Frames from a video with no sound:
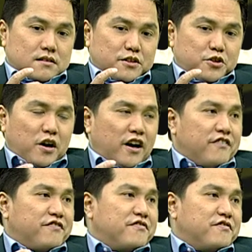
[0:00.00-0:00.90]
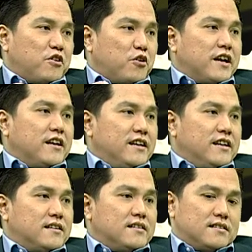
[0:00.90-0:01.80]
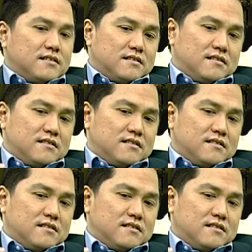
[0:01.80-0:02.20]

You have already the